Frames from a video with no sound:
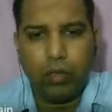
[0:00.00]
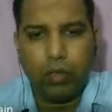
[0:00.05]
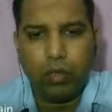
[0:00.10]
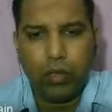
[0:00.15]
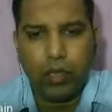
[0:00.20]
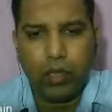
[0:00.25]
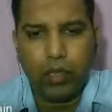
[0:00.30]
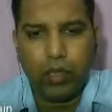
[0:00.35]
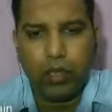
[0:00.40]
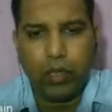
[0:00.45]

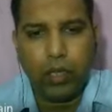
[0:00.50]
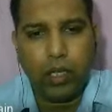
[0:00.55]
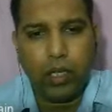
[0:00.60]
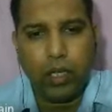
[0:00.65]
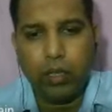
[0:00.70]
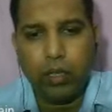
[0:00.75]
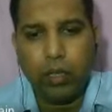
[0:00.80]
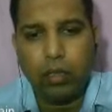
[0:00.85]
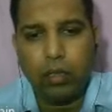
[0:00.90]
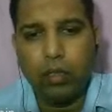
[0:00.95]
risk
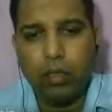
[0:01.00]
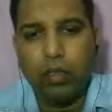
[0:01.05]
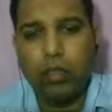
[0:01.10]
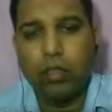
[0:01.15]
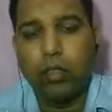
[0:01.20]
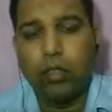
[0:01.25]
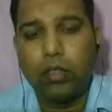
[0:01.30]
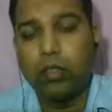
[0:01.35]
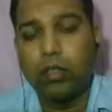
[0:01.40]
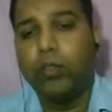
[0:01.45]
and
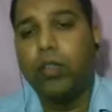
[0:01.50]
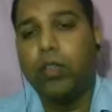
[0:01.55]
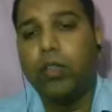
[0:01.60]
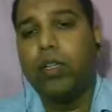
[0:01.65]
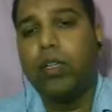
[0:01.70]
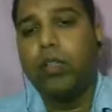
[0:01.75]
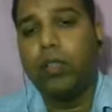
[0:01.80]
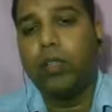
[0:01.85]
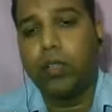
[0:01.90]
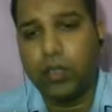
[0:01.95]

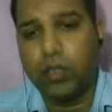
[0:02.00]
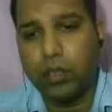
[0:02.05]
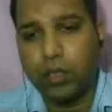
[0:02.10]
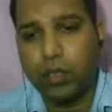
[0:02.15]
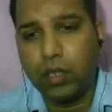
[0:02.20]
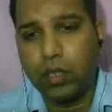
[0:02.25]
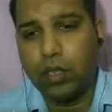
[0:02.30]
community risk.